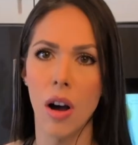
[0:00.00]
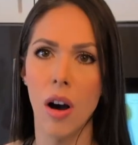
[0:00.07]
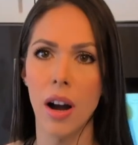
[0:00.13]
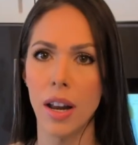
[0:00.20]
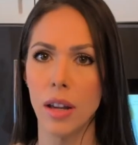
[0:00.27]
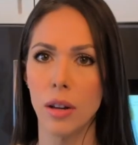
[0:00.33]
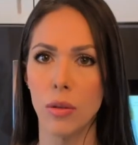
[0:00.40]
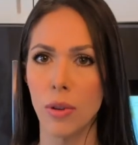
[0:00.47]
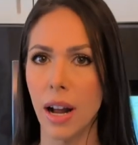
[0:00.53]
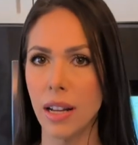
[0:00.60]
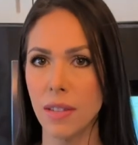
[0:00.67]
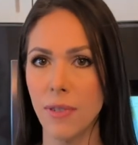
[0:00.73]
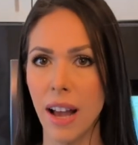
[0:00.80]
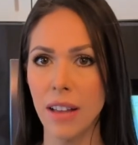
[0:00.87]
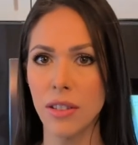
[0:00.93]
hot, it'll
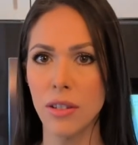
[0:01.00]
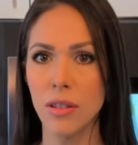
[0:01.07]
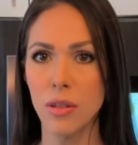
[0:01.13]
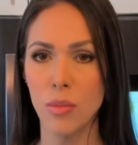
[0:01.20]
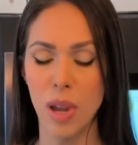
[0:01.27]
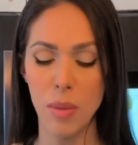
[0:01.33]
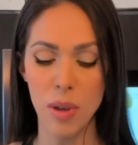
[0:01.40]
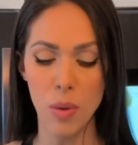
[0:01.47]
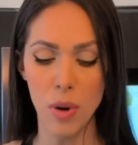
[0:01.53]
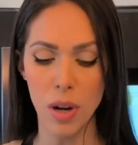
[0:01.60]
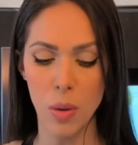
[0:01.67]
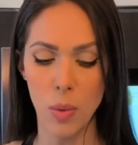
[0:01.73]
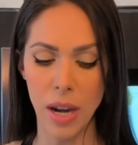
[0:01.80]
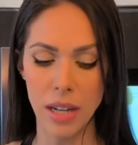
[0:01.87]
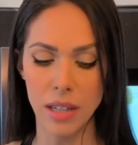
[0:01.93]
rise faster. So maybe you want
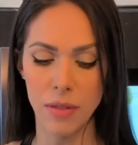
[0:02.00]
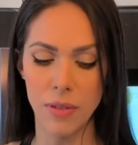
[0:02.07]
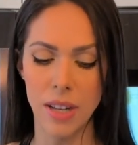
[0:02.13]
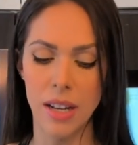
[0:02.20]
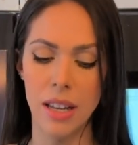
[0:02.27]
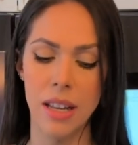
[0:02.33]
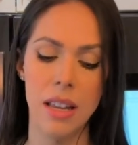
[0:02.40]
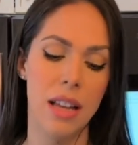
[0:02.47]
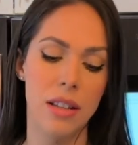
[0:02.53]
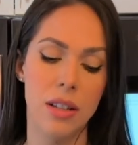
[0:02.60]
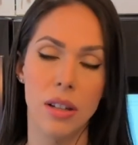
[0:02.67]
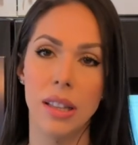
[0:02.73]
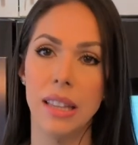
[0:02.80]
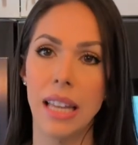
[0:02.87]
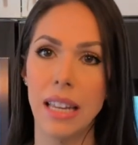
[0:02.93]
to wait to feed it
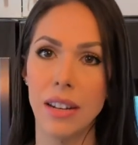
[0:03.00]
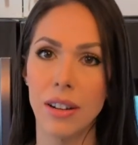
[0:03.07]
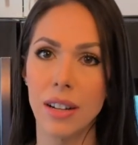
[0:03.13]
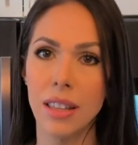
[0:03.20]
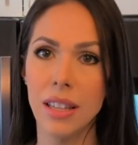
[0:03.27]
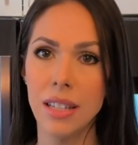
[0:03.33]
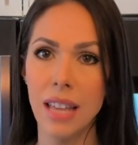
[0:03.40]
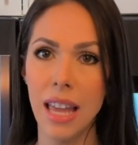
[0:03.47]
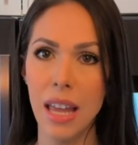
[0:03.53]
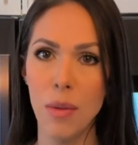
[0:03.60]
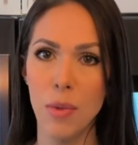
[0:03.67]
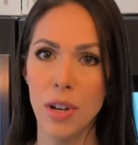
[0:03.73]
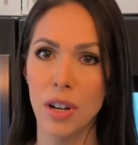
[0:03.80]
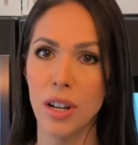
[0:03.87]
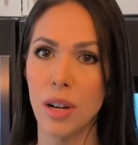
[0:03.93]
until later in the day
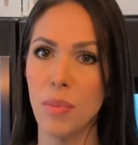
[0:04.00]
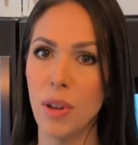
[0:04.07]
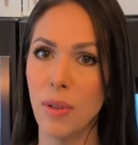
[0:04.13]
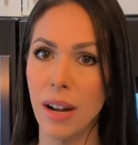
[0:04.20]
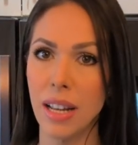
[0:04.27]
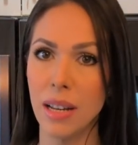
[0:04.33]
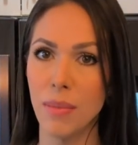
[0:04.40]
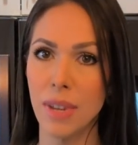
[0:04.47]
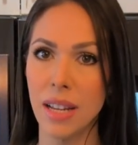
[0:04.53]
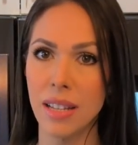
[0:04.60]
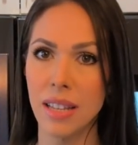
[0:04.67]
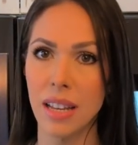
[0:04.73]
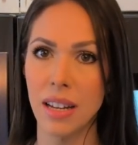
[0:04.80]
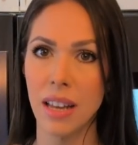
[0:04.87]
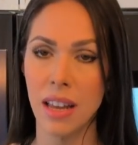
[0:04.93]
when you're going to be ready to
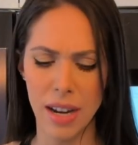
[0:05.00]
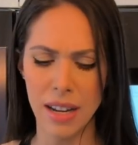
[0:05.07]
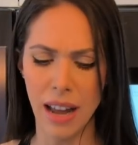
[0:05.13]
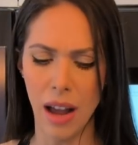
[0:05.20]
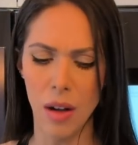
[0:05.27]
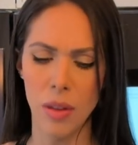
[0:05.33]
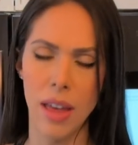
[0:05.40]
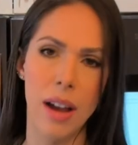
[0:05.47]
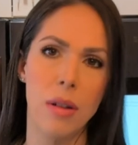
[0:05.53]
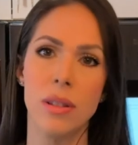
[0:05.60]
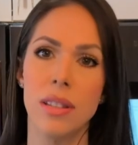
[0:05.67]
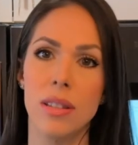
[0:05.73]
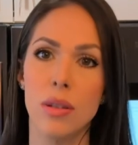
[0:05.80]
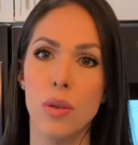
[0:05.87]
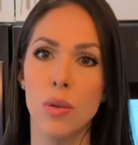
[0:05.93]
mix it. Right now, the
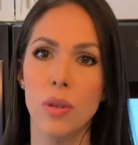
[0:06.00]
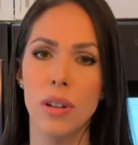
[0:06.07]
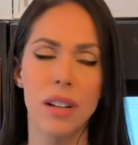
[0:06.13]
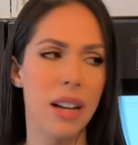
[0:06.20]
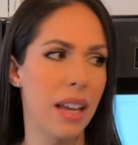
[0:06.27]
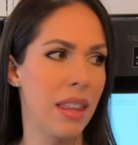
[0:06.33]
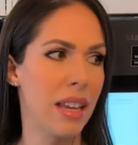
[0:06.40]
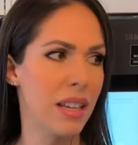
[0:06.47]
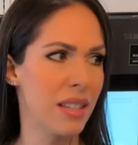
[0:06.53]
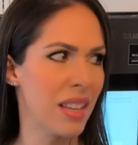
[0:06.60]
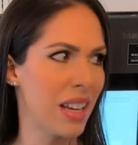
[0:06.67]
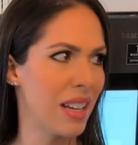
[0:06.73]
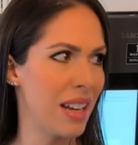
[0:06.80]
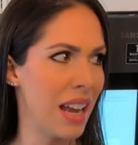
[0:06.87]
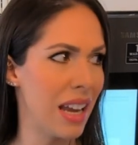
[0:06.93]
house is cooler. I think it's
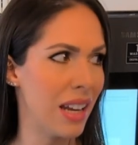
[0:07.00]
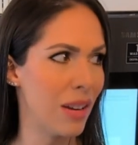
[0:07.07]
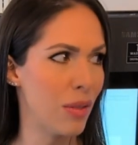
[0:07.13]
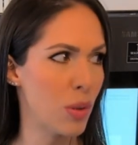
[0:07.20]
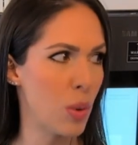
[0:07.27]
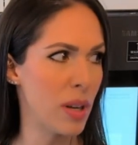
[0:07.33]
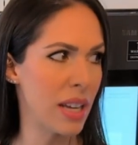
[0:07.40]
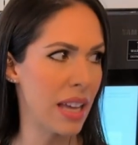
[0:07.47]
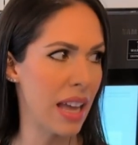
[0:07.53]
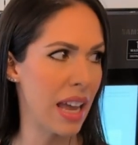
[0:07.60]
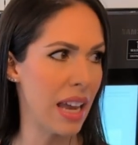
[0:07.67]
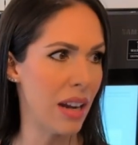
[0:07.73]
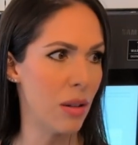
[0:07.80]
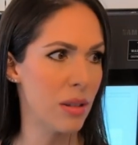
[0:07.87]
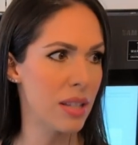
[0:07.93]
like
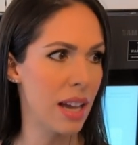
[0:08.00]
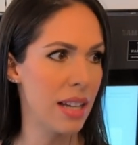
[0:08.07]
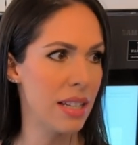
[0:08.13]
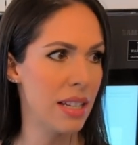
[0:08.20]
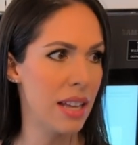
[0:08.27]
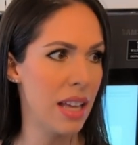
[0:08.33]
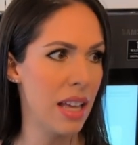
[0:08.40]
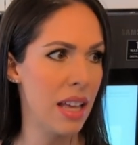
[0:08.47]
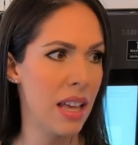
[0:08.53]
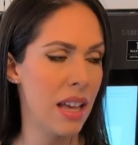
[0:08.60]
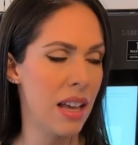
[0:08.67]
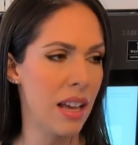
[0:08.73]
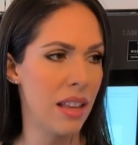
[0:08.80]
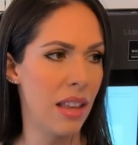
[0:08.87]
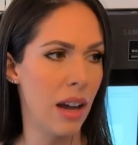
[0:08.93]
-28 outside today,
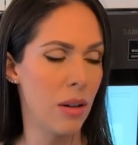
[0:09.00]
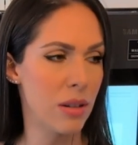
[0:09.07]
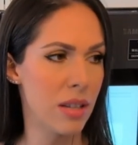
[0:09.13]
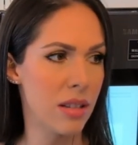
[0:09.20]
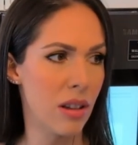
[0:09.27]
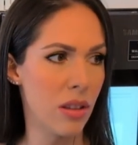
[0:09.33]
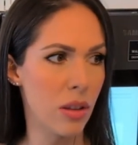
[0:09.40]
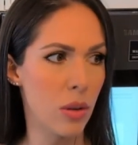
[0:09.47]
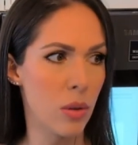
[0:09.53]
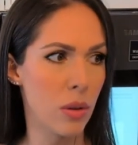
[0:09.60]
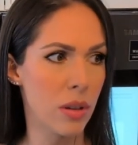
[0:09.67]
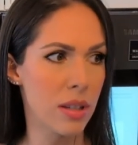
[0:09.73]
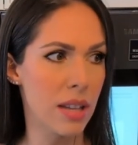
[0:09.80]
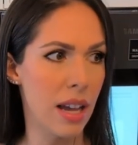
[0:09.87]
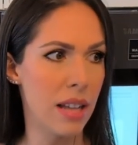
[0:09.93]
and the house is on the
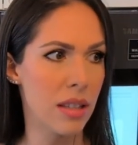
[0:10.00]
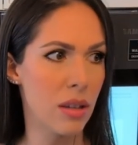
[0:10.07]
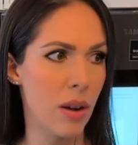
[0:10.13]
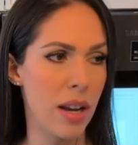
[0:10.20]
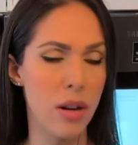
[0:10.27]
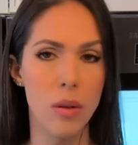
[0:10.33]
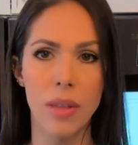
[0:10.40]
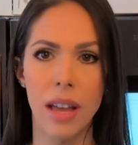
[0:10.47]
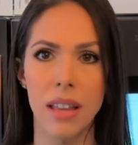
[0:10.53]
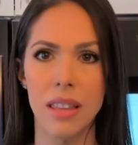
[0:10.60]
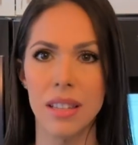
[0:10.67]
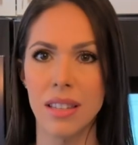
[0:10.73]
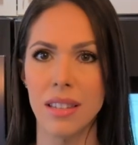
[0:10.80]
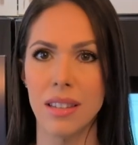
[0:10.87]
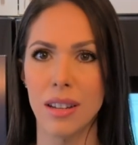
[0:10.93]
cooler side. So I know that
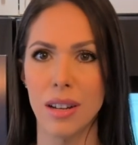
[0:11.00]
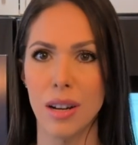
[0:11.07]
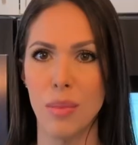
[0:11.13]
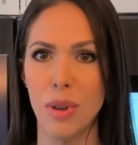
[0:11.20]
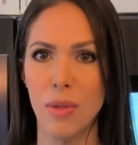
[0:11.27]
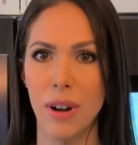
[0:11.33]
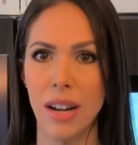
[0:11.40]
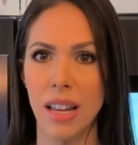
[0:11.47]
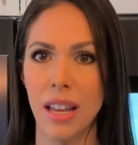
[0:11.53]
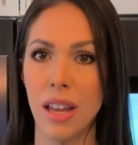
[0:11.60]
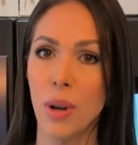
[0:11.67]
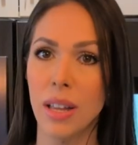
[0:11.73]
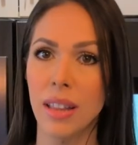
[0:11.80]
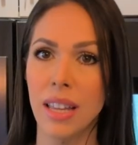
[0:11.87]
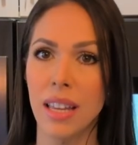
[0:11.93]
this isn't going to be ready
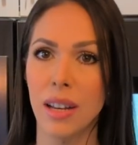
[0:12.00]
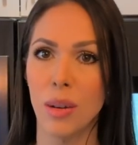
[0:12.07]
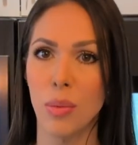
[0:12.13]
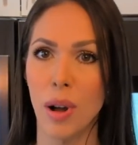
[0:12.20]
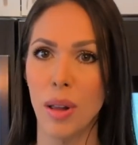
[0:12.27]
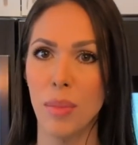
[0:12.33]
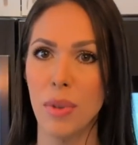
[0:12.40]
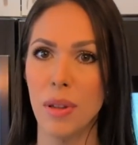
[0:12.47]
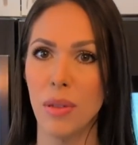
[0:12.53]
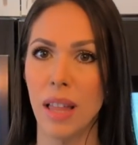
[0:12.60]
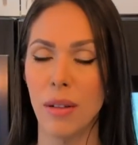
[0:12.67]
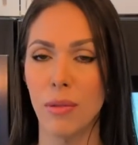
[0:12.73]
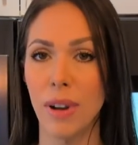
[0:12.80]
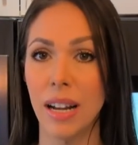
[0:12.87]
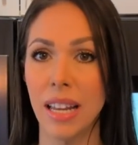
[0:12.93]
quickly. It'll probably be
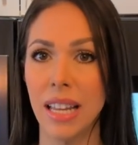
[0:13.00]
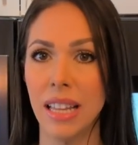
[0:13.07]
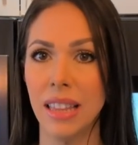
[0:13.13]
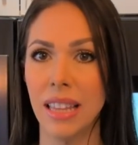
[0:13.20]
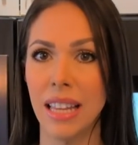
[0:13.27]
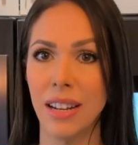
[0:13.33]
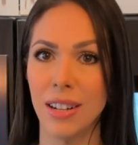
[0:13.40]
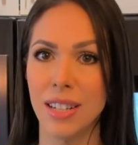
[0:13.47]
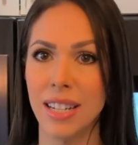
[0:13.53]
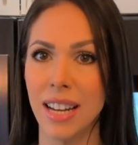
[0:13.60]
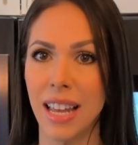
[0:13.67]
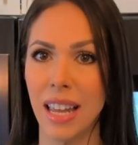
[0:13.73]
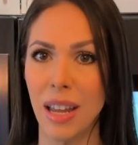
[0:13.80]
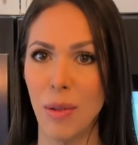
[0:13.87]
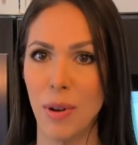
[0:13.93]
ready later
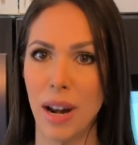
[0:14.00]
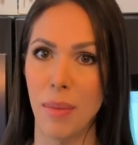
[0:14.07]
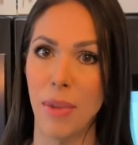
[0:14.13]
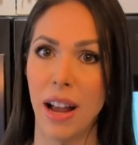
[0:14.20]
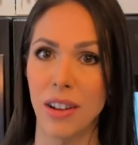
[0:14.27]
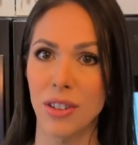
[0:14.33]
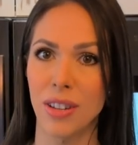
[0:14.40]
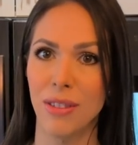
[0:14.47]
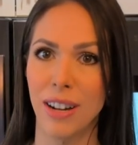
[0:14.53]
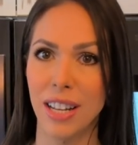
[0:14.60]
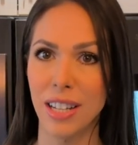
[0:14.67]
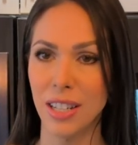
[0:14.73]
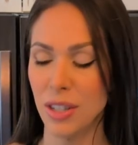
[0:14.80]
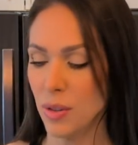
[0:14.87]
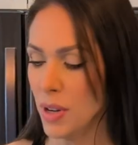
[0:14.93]
tonight when I'm actually
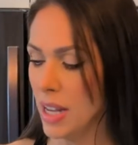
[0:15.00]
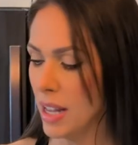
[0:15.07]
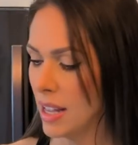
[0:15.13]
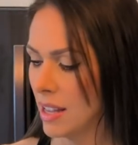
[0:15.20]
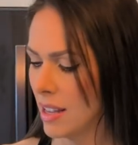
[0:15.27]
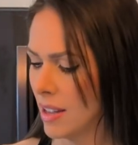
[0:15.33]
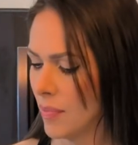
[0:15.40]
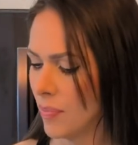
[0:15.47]
ready to do it.